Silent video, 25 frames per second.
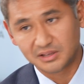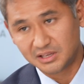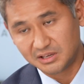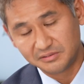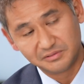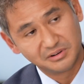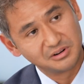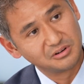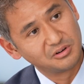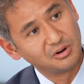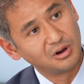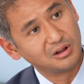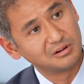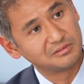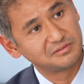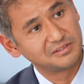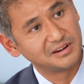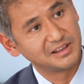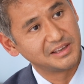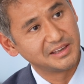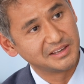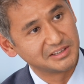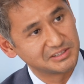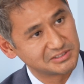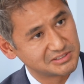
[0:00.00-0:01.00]
even Golf
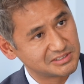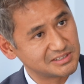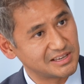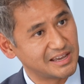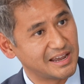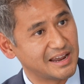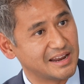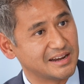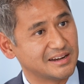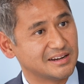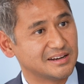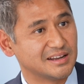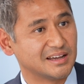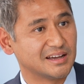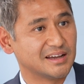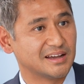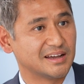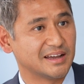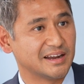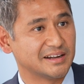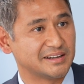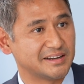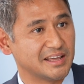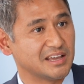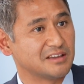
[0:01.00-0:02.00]
Links, and
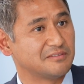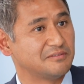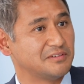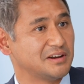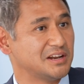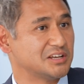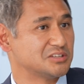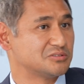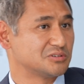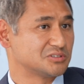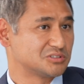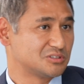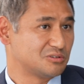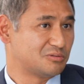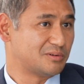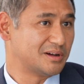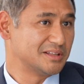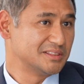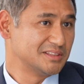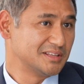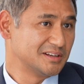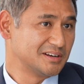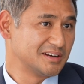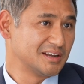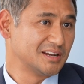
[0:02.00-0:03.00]
Tech Village was the
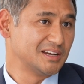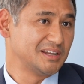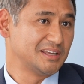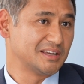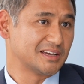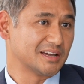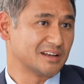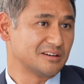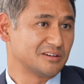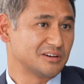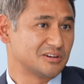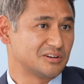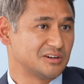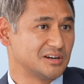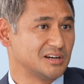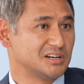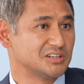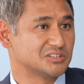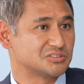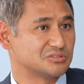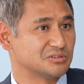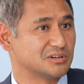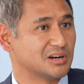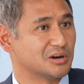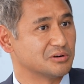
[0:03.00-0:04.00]
one it
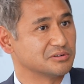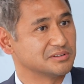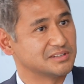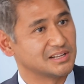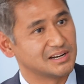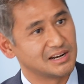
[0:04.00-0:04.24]
really stood out.